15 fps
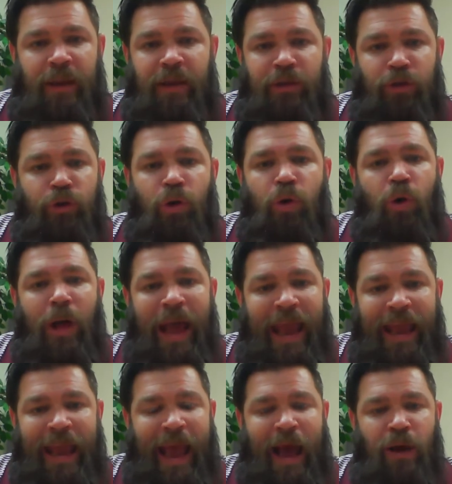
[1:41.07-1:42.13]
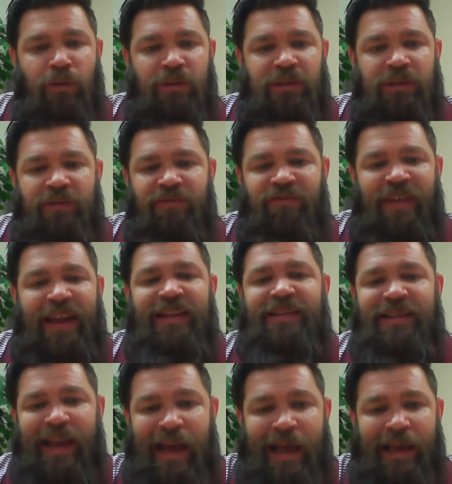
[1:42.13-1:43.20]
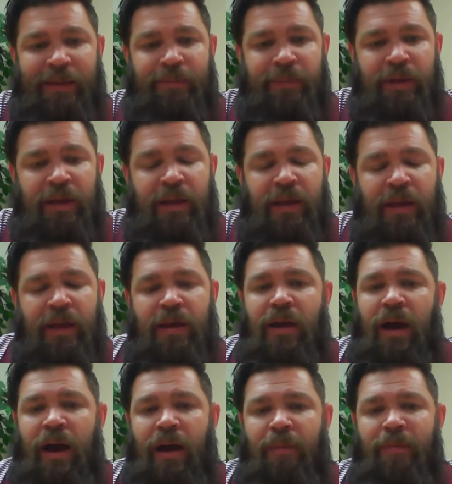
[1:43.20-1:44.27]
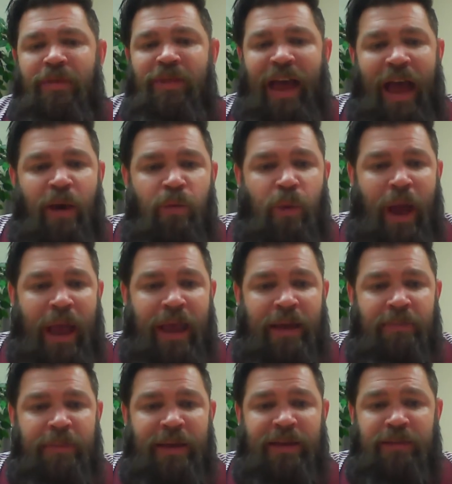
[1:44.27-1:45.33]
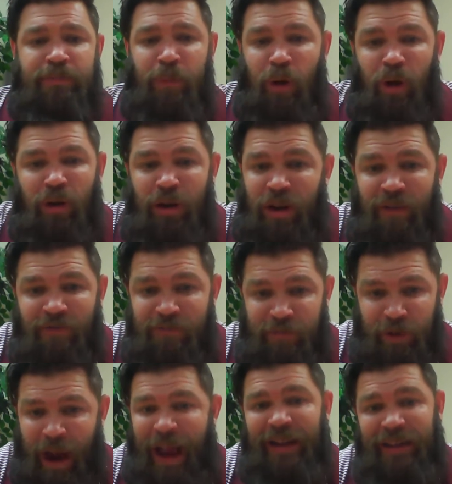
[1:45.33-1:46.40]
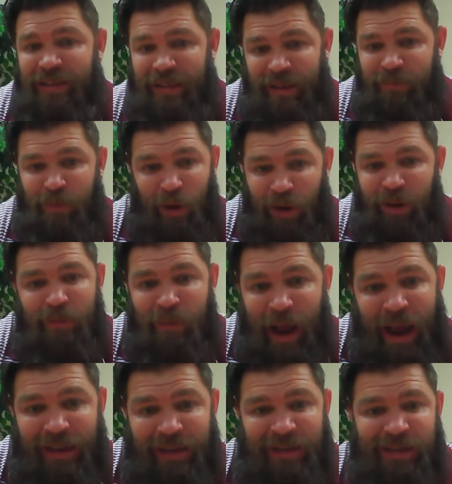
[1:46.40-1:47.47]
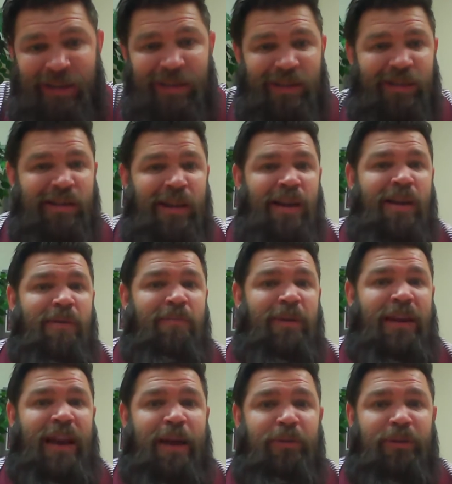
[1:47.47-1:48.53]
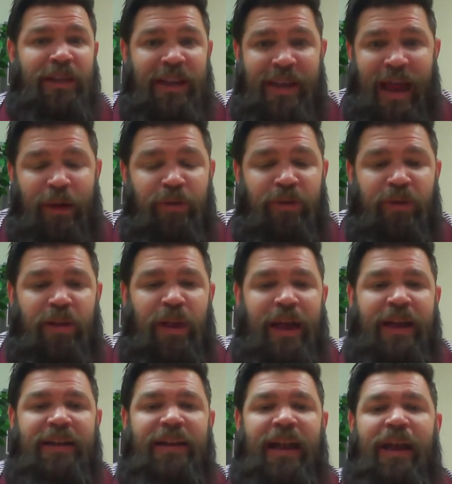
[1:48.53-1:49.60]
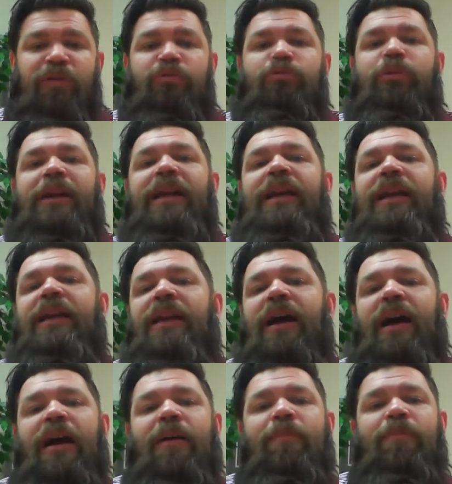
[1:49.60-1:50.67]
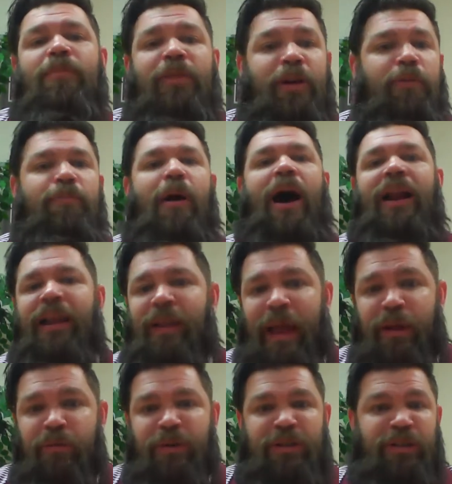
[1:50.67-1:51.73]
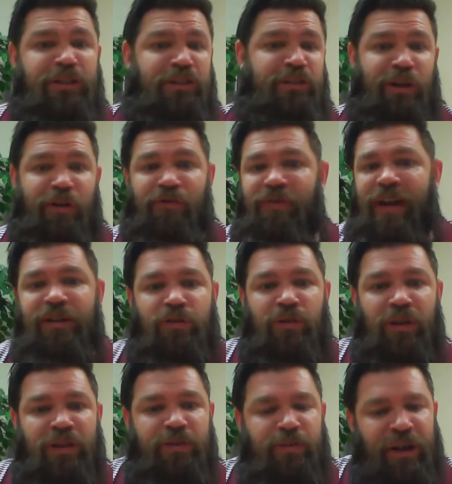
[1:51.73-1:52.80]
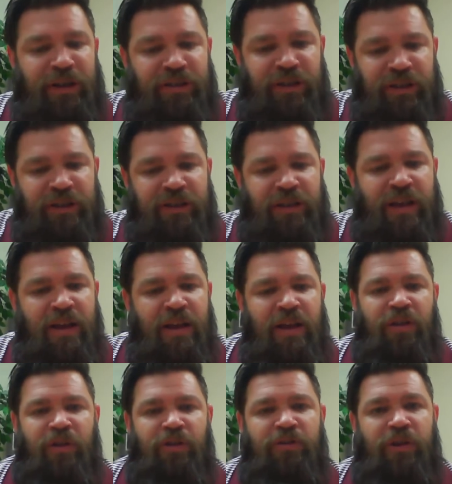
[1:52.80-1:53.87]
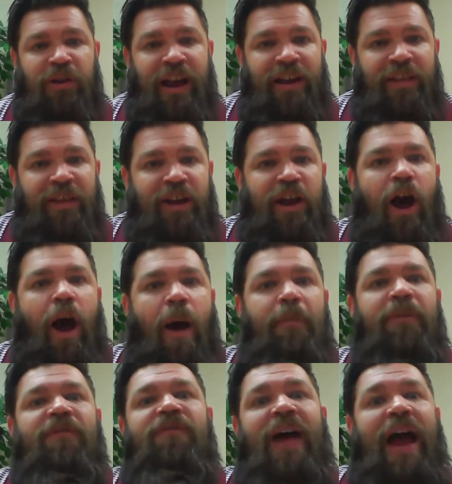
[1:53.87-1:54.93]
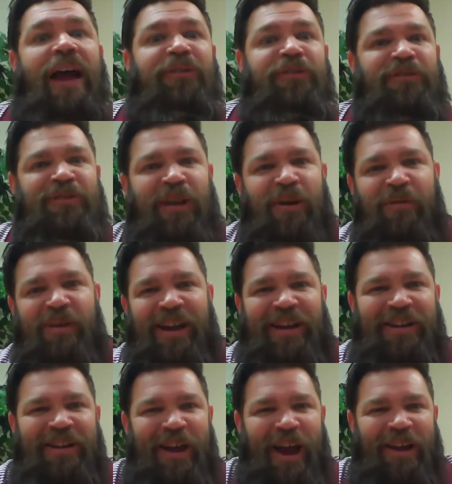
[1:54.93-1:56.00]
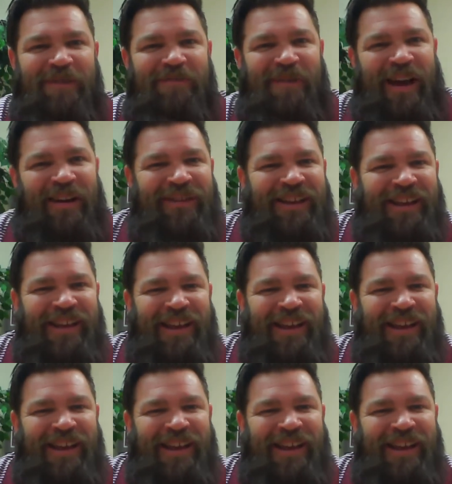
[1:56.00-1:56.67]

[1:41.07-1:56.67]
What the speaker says: Google Hangouts, FaceTime. That way, because part of the practice is being able to connect with the client and read their body languages, their facial expressions. Those are kind of the common factors that we're going to talk about